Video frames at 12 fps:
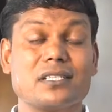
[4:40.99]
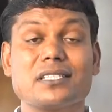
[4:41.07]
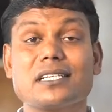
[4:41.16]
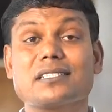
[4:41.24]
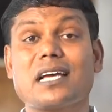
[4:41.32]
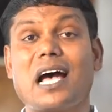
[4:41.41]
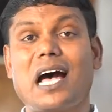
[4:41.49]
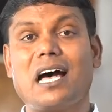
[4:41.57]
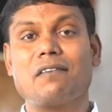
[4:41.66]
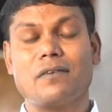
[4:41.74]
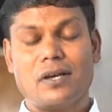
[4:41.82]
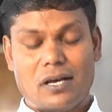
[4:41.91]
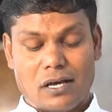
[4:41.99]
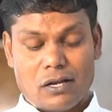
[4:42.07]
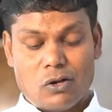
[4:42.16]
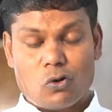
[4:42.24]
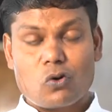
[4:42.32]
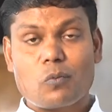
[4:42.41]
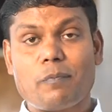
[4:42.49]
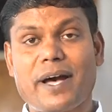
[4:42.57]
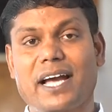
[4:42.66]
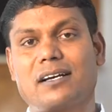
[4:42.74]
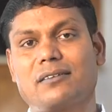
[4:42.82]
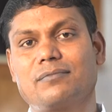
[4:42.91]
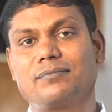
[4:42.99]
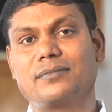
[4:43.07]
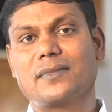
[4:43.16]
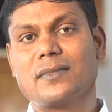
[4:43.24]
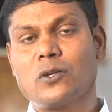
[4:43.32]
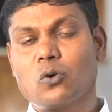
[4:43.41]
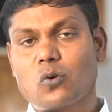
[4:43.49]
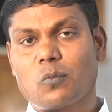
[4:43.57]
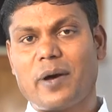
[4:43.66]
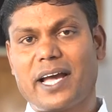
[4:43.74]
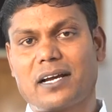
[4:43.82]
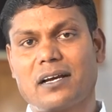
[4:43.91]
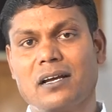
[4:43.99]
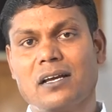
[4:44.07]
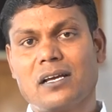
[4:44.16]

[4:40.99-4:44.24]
Just have a look back, look back.